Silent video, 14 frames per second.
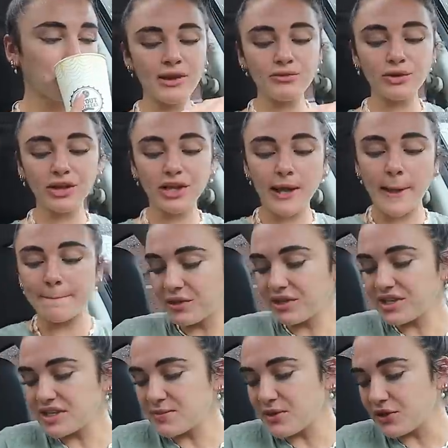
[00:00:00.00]
And really good,
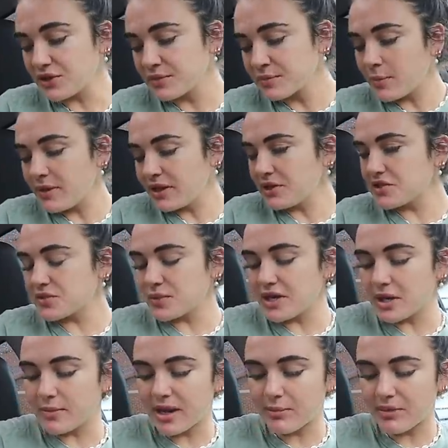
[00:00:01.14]
really smooth. Could be a little
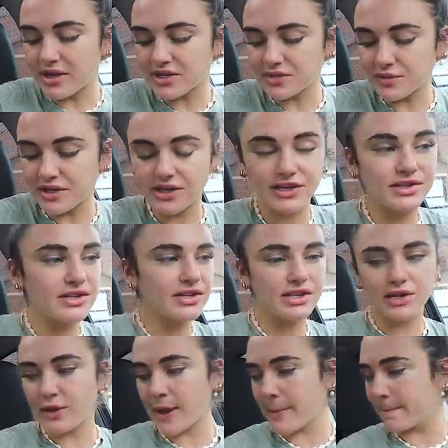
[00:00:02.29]
sweeter, but I brought sweeteners to
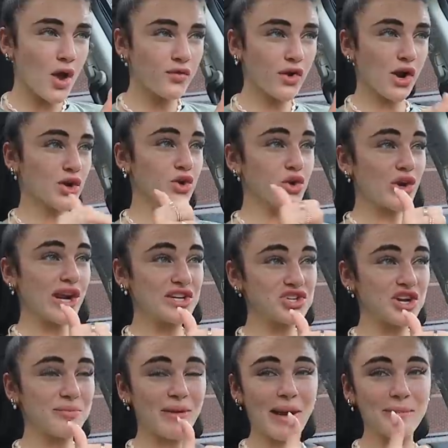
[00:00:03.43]
do it. Overall, great
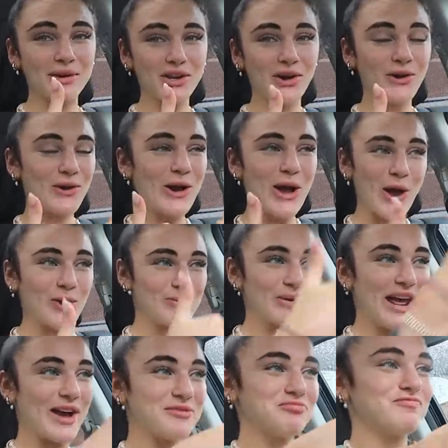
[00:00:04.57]
trip. I'm gonna go home
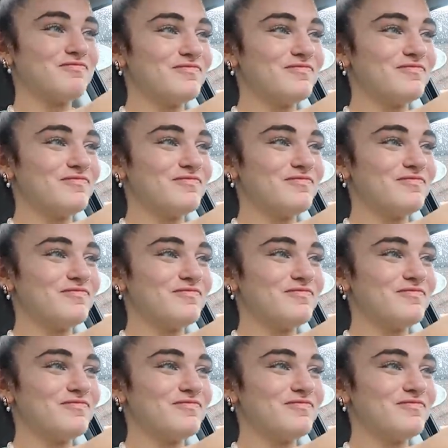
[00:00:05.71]
now.